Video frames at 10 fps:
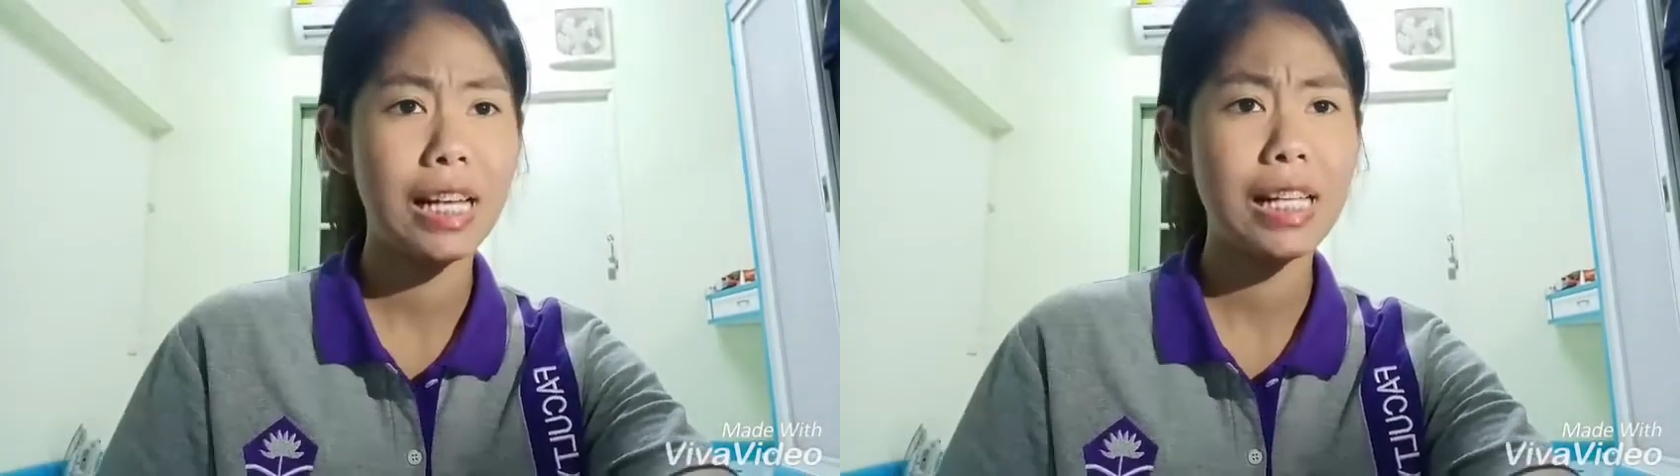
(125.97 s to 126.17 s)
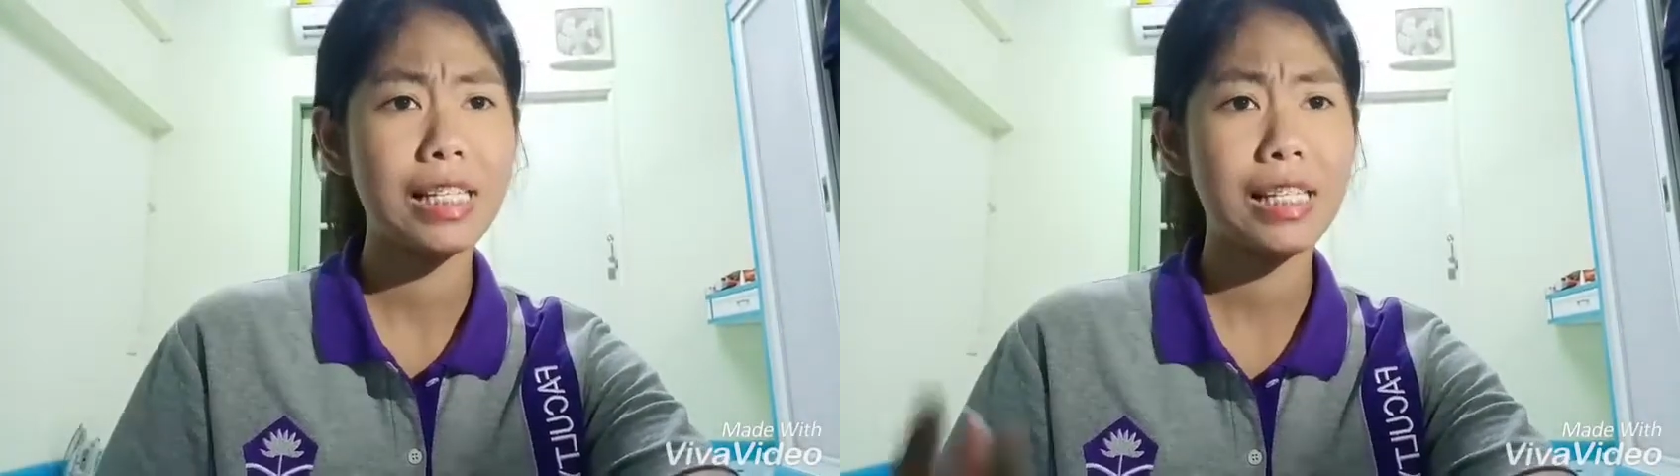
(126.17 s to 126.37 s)

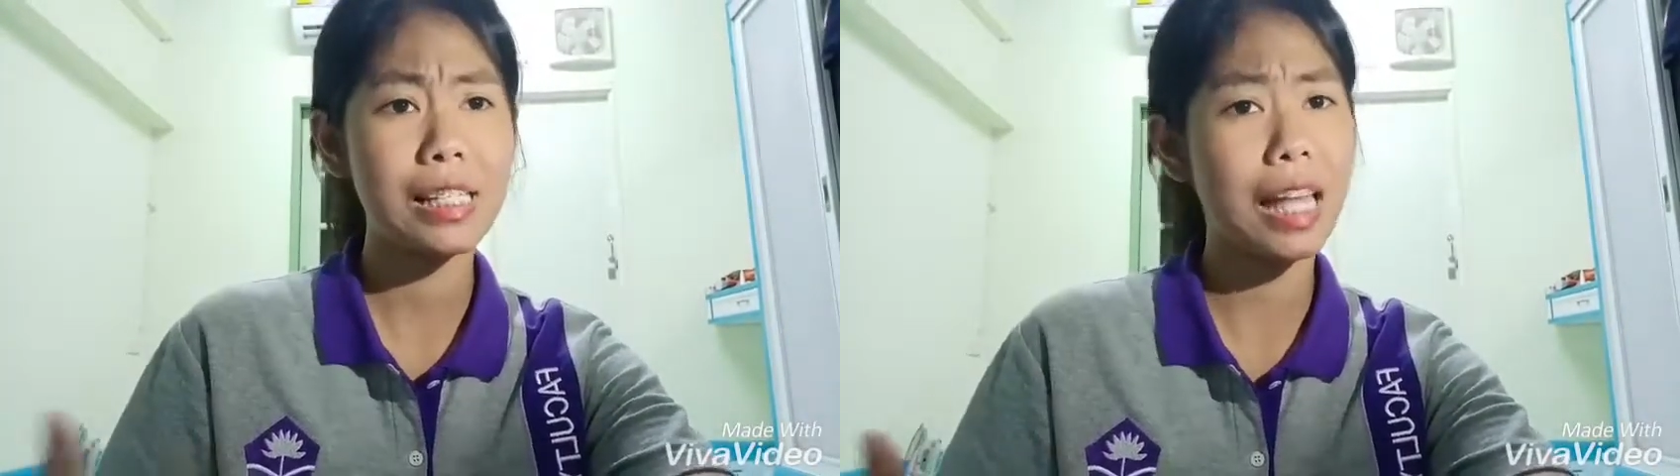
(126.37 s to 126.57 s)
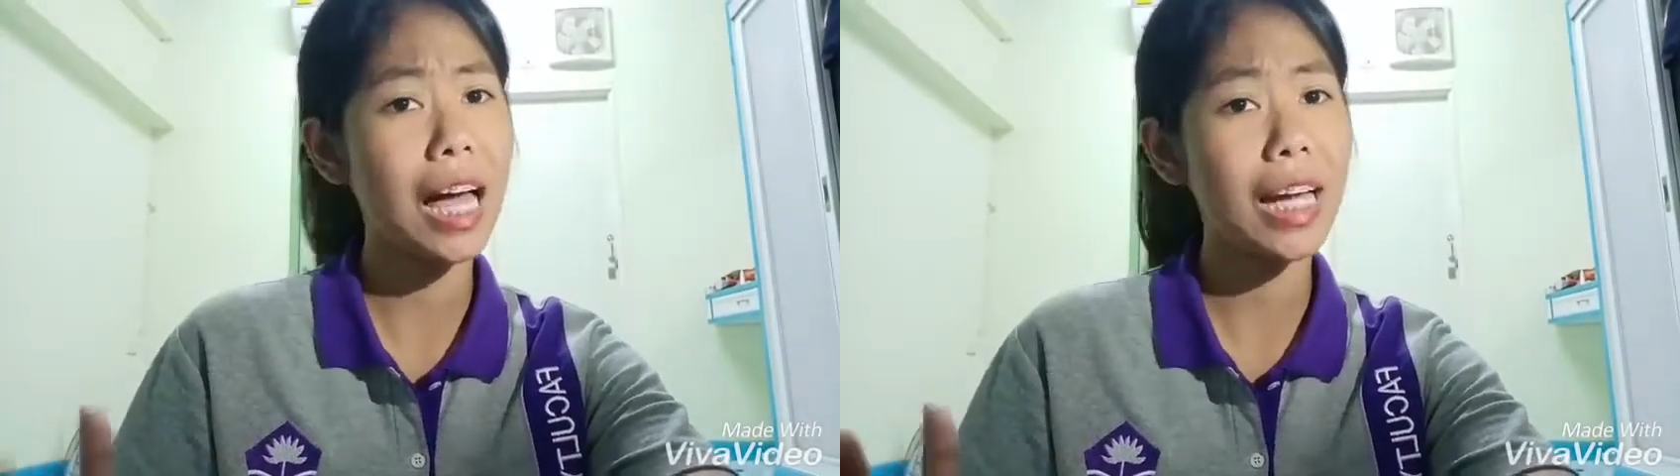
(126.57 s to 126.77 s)

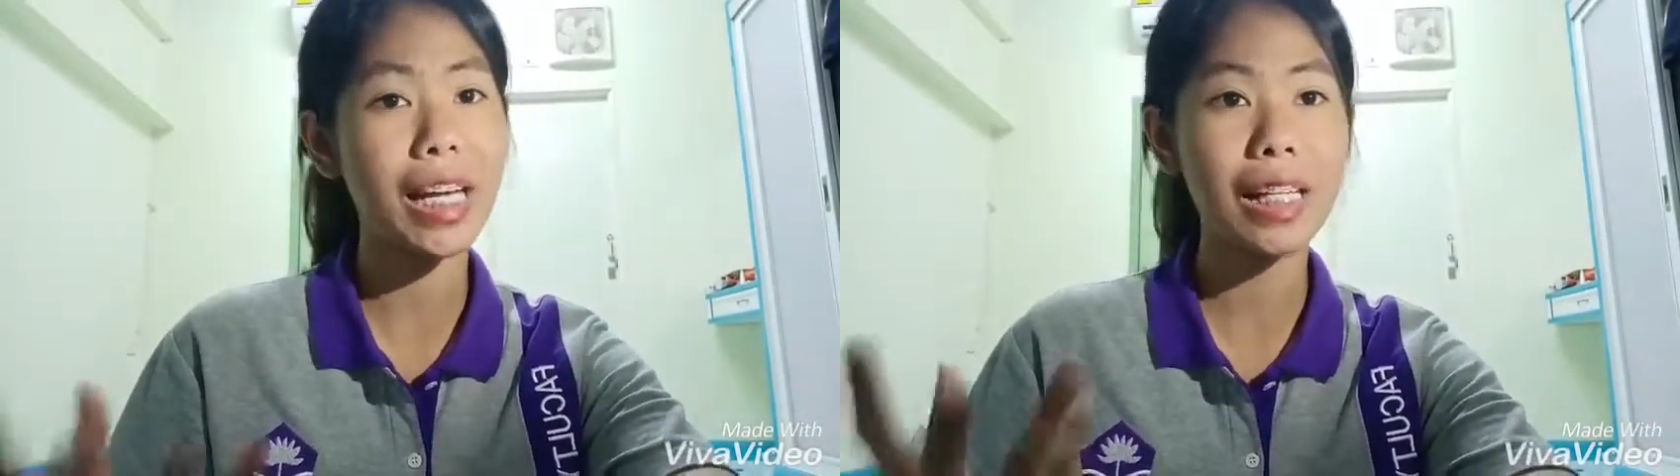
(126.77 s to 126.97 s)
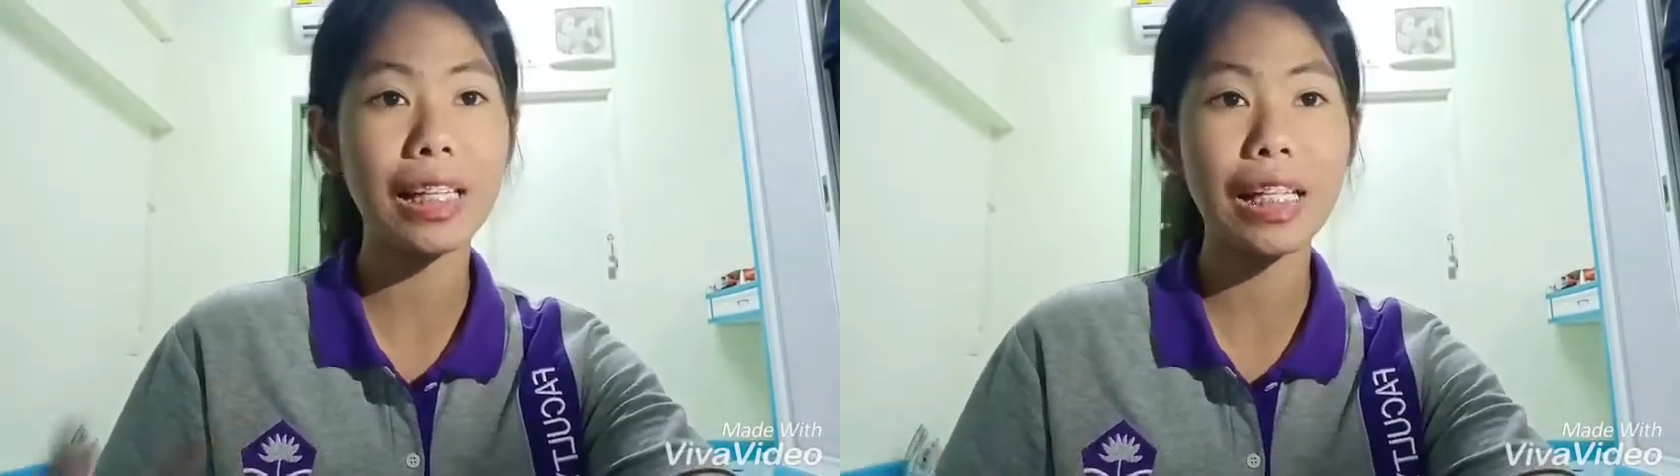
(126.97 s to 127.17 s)
Style
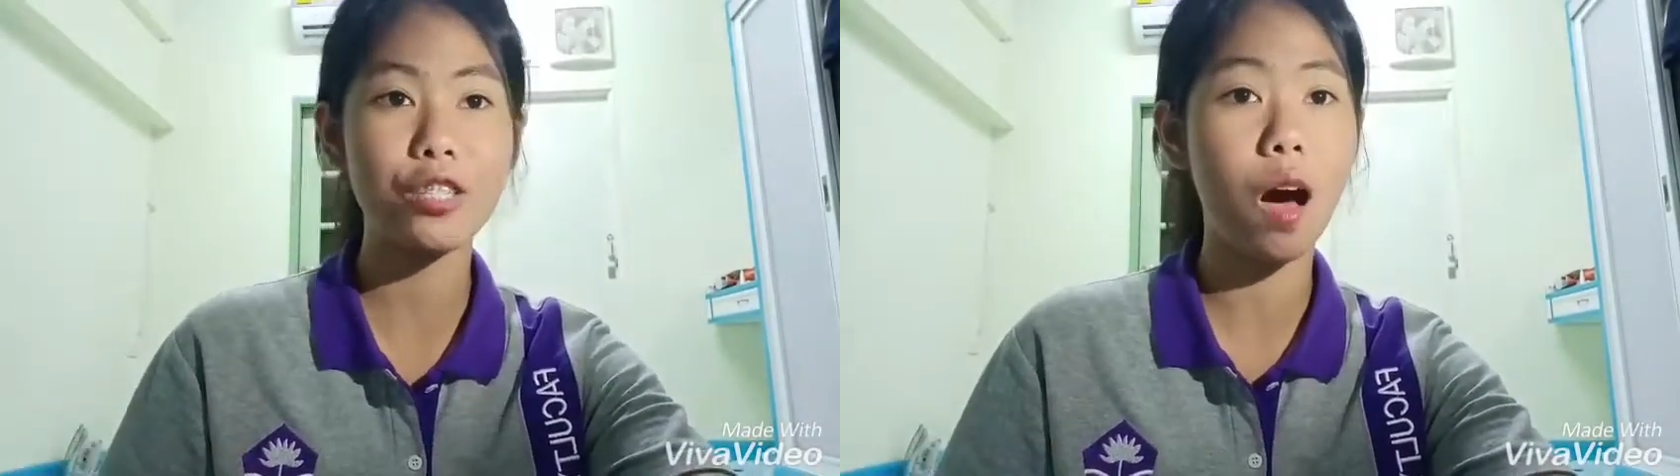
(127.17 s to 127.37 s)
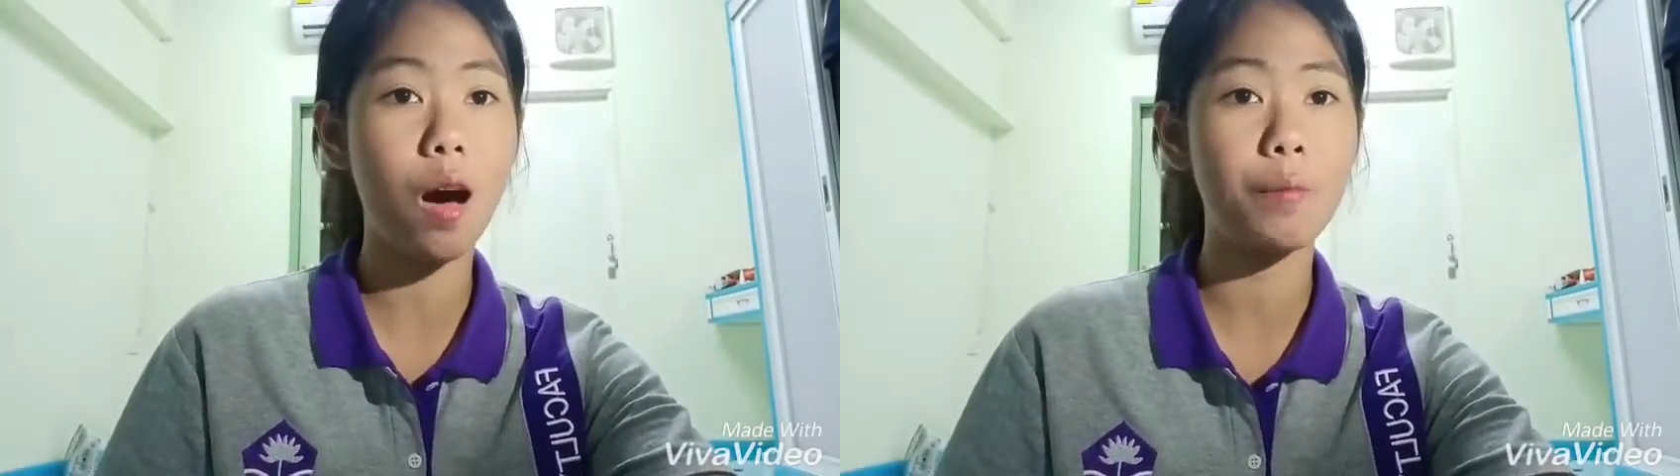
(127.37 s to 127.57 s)
English of